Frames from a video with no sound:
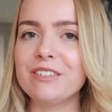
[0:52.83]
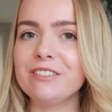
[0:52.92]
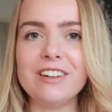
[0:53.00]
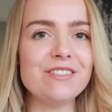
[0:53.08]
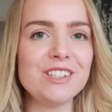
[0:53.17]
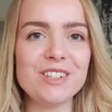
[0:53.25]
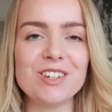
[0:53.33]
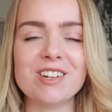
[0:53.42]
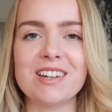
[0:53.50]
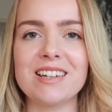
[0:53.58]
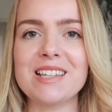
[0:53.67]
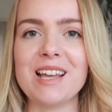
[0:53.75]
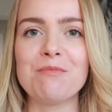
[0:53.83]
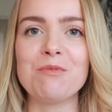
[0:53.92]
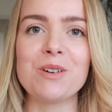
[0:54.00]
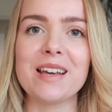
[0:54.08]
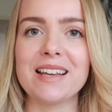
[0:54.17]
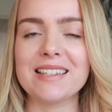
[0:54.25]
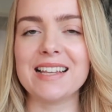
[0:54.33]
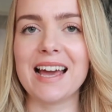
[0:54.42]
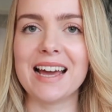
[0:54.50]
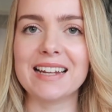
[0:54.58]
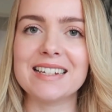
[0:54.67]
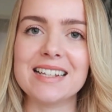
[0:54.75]
revolutionise our mornings
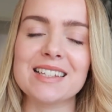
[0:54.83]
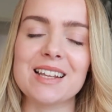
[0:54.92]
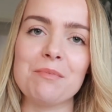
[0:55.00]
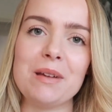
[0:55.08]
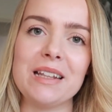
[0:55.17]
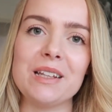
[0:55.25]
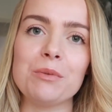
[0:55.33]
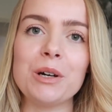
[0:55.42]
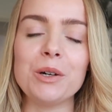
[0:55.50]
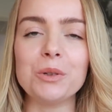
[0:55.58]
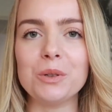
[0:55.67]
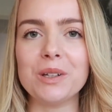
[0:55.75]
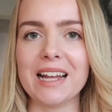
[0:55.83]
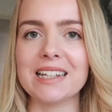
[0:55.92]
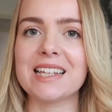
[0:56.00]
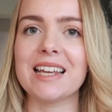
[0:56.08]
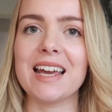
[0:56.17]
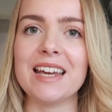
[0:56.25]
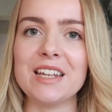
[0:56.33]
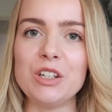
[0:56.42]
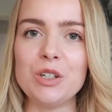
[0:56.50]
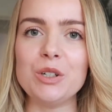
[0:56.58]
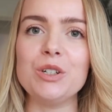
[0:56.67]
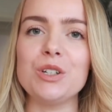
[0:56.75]
and it's going to mean that we're all getting a
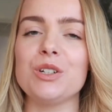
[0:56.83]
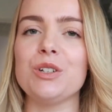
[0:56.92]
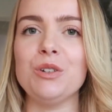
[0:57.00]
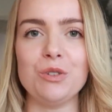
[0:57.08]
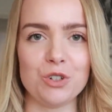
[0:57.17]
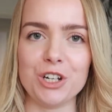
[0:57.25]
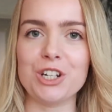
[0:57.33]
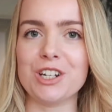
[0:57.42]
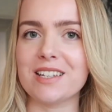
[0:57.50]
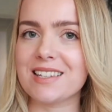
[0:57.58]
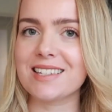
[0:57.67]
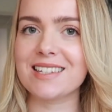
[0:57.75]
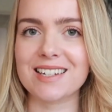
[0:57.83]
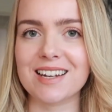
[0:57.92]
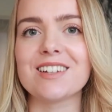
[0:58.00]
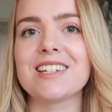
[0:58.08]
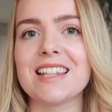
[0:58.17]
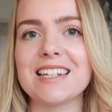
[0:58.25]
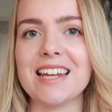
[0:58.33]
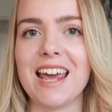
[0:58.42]
good, nutritious start to the